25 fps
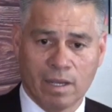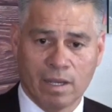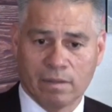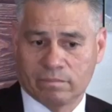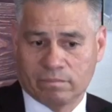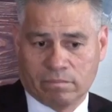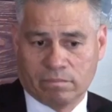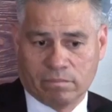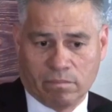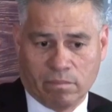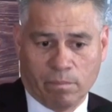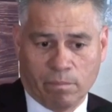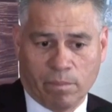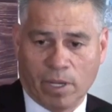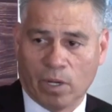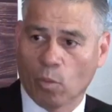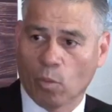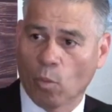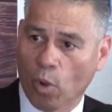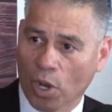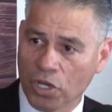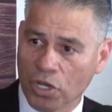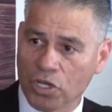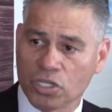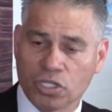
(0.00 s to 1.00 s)
But
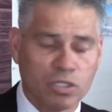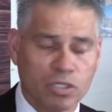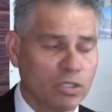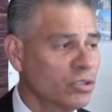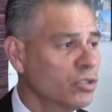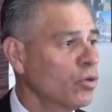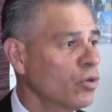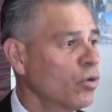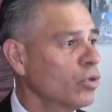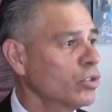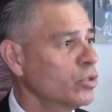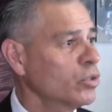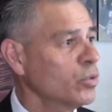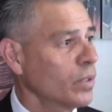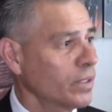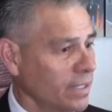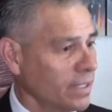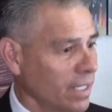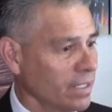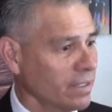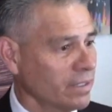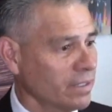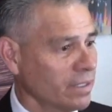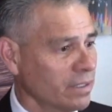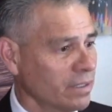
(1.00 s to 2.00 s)
why you choose to go to a
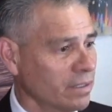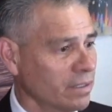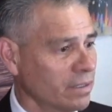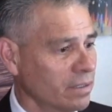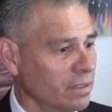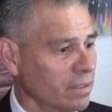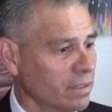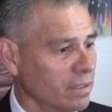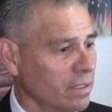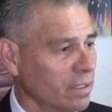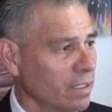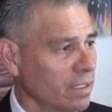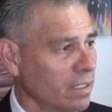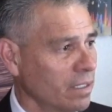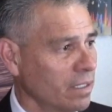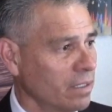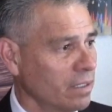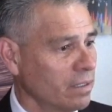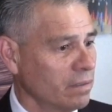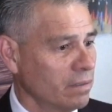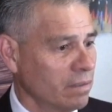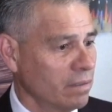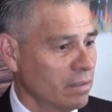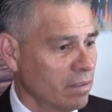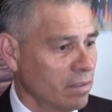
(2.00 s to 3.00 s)
dentist?
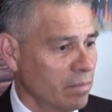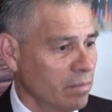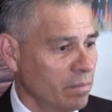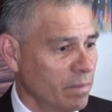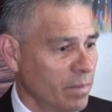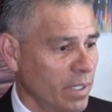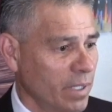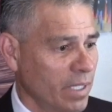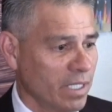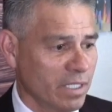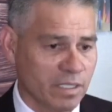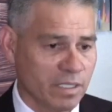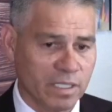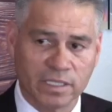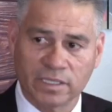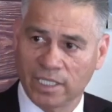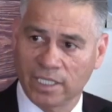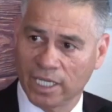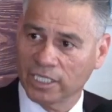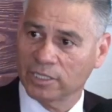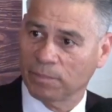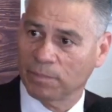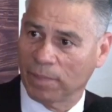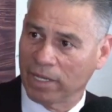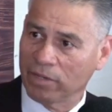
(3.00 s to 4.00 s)
Because it's
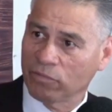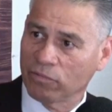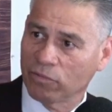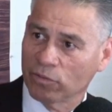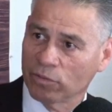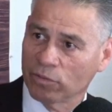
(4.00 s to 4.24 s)
less painful.